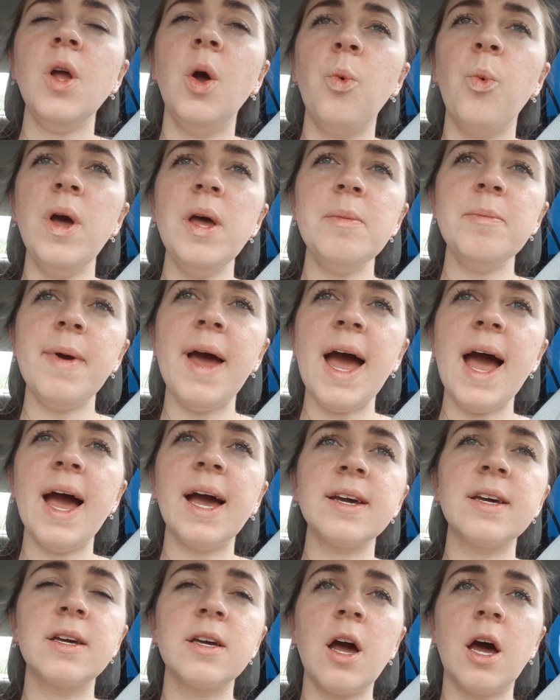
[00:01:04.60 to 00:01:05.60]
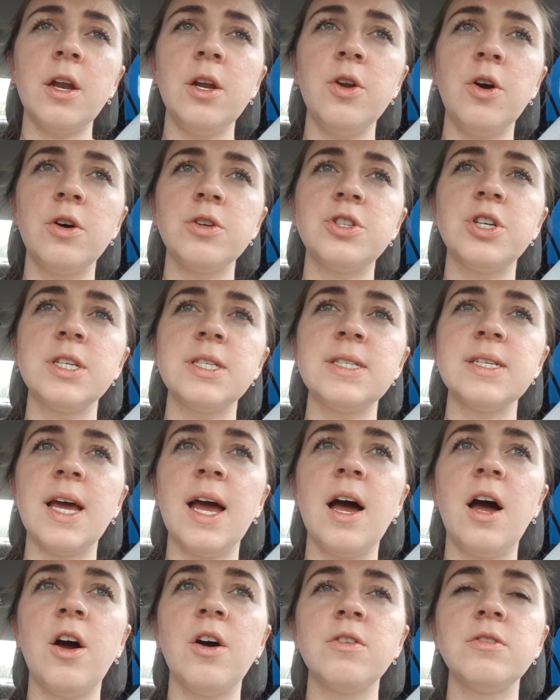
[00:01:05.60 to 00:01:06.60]
went back, got an
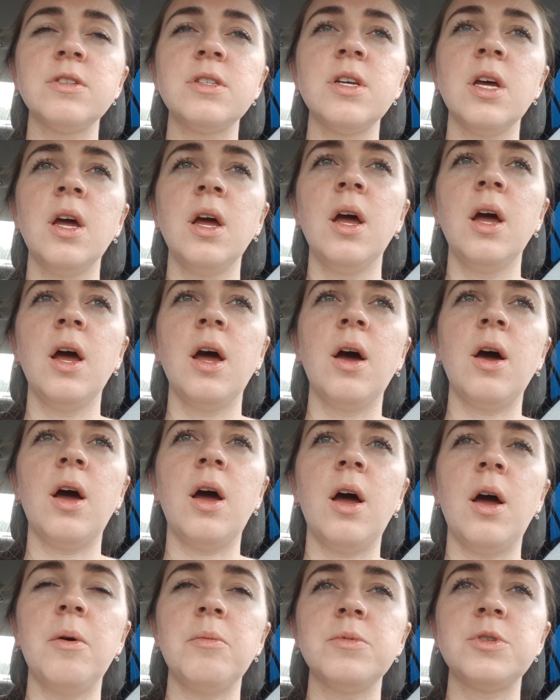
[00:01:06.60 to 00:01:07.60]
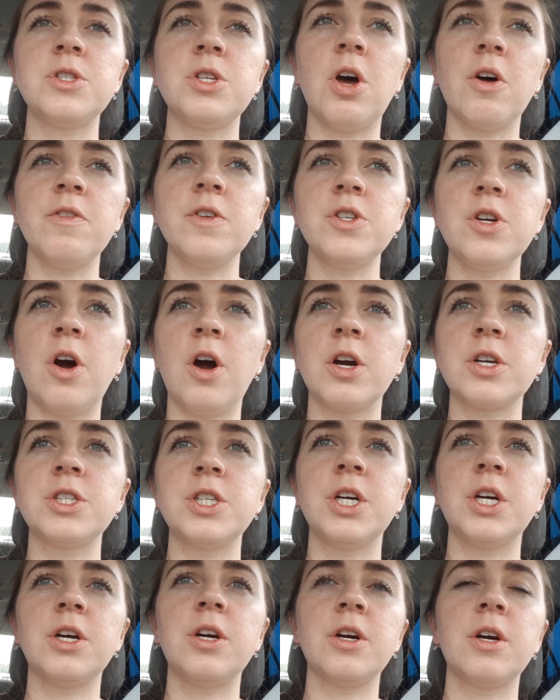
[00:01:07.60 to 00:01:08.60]
ultrasound, saw the
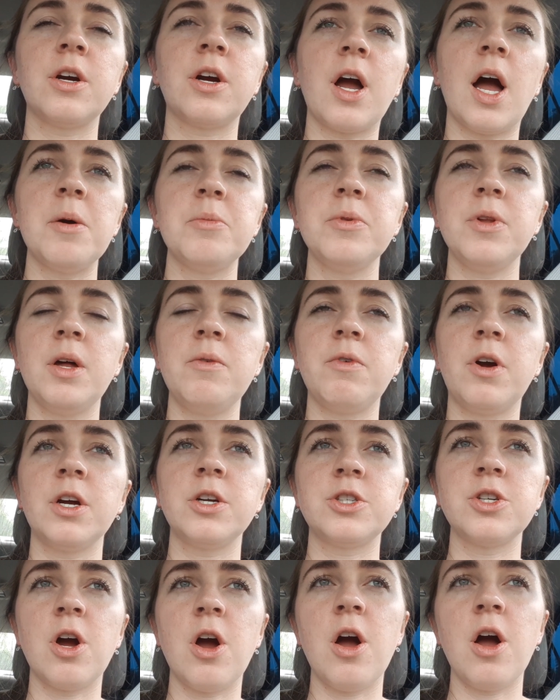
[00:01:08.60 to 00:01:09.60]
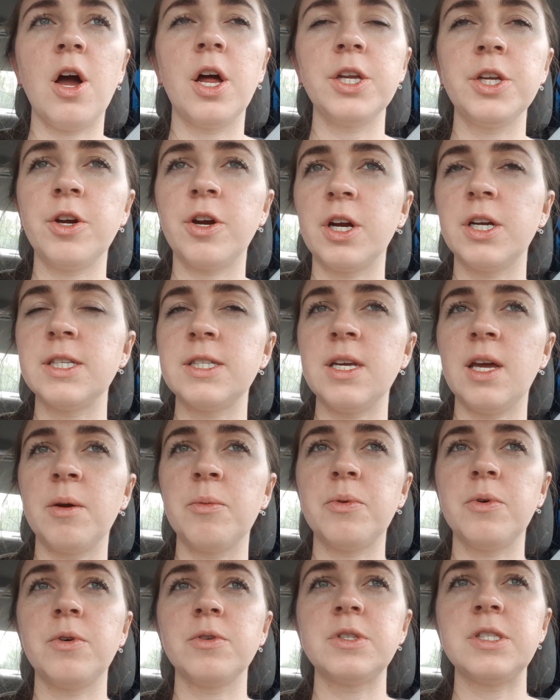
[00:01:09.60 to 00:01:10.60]
doctor, got blood work drawn, urine
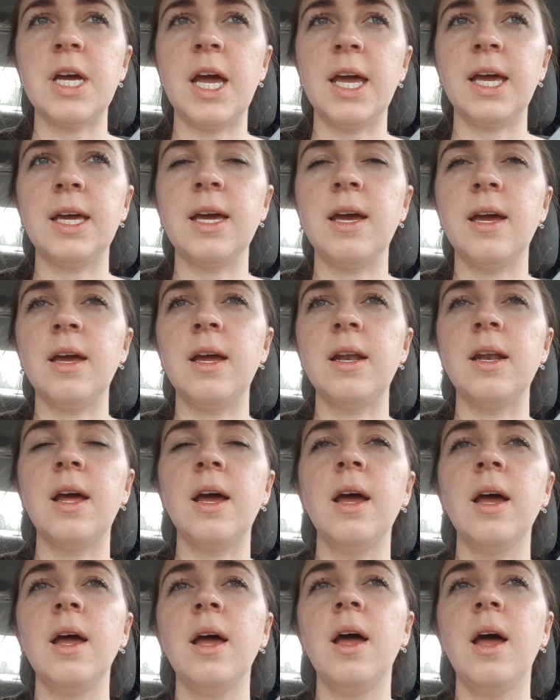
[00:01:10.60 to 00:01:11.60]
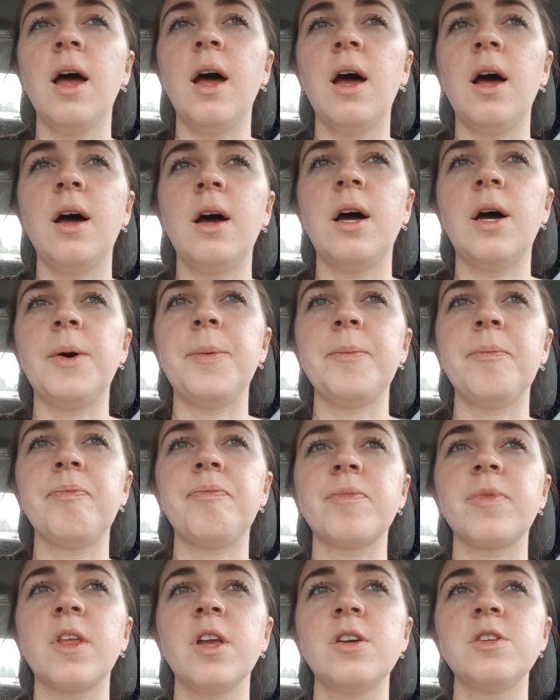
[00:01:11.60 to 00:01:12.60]
sample taken.
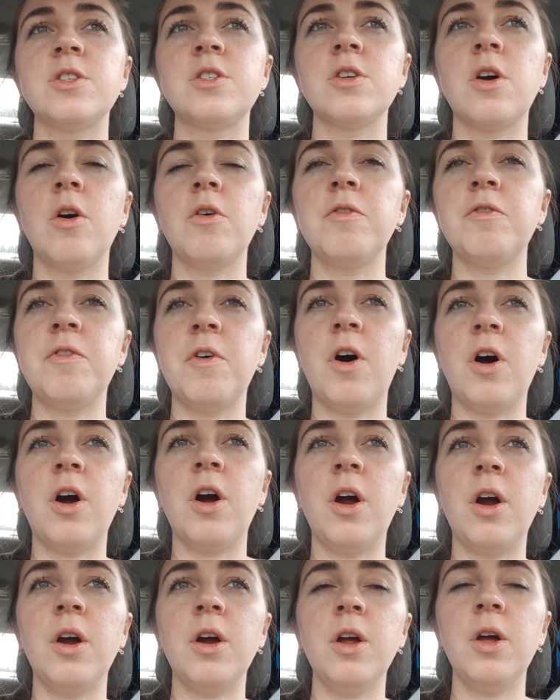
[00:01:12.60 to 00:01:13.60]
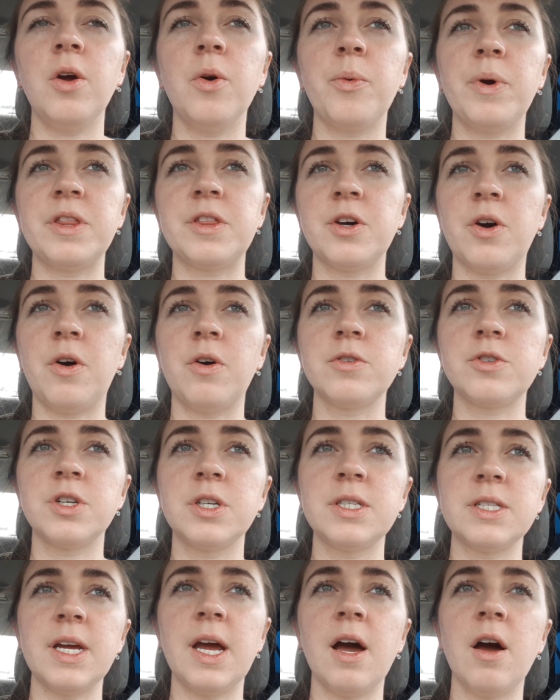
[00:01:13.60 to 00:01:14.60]
So far with the
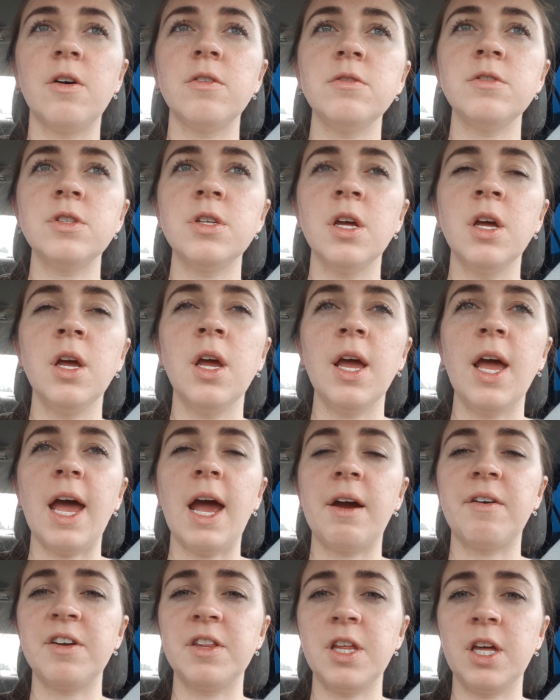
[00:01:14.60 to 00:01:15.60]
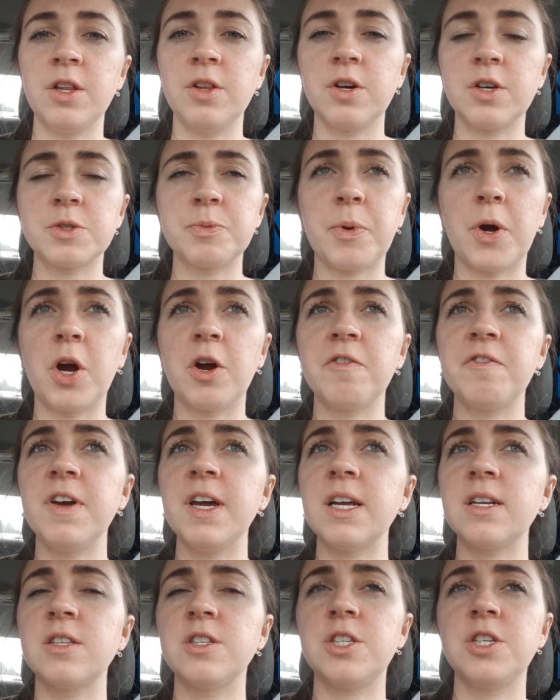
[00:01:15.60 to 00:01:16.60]
ultrasound, everything looks
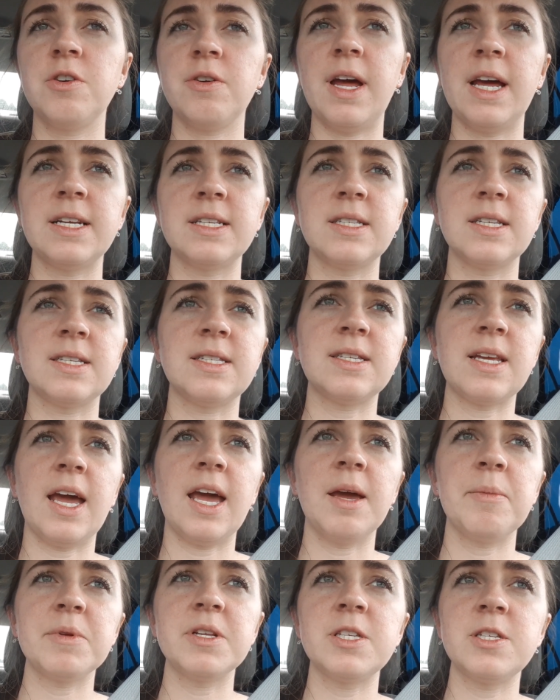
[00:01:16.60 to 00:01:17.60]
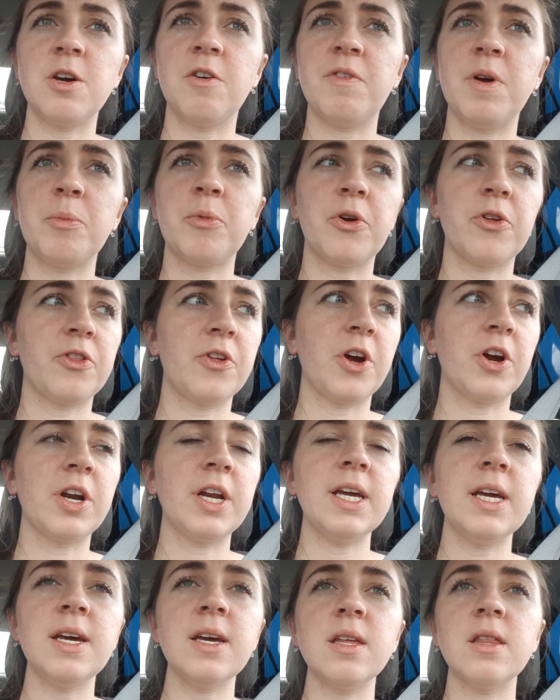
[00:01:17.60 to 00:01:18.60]
perfect. The due date's the same. It's November
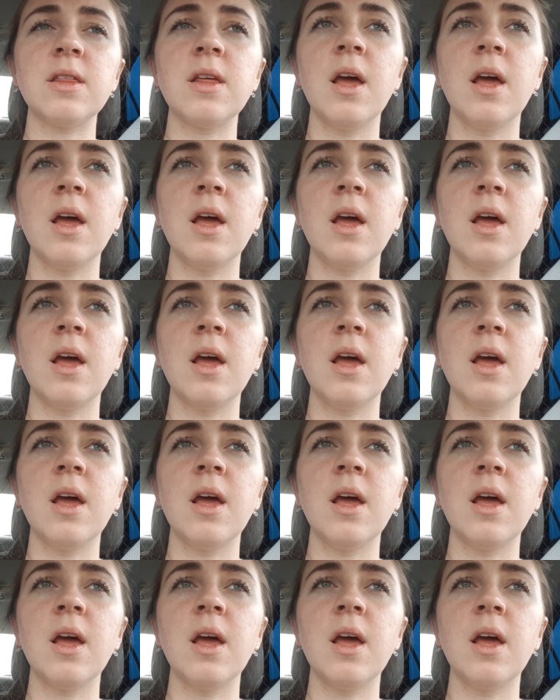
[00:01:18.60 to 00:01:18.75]
30th.